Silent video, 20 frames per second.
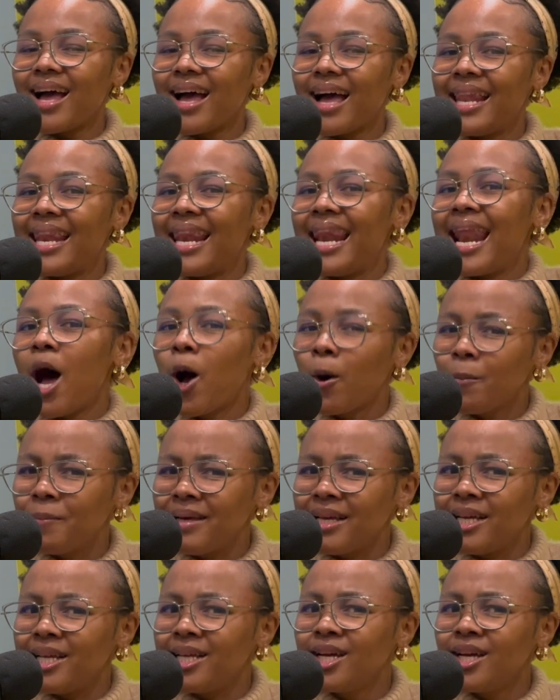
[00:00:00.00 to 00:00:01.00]
allow
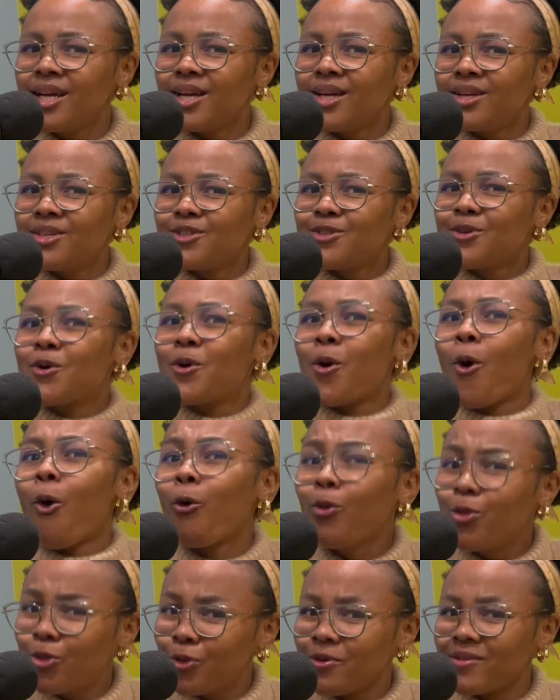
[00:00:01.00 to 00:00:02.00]
me to
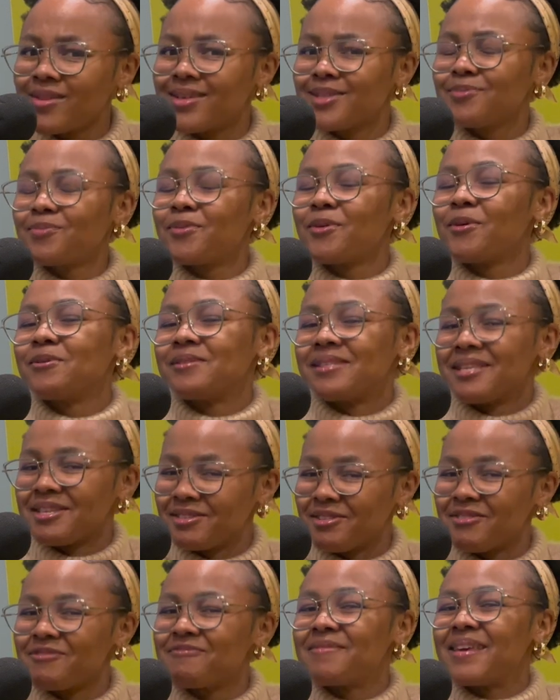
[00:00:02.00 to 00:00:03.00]
go through this
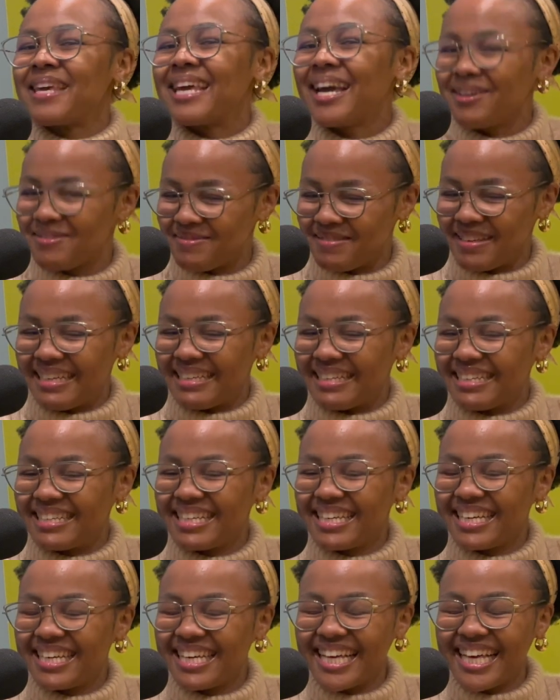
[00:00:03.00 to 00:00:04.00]
process of becoming.
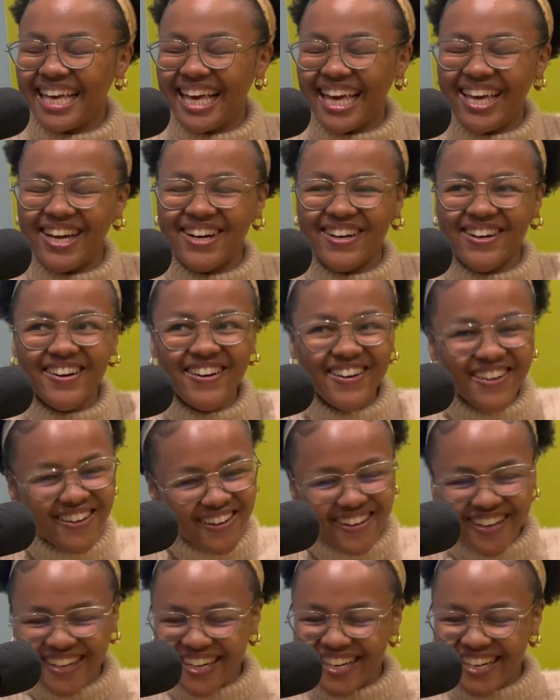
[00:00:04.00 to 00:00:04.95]
Oh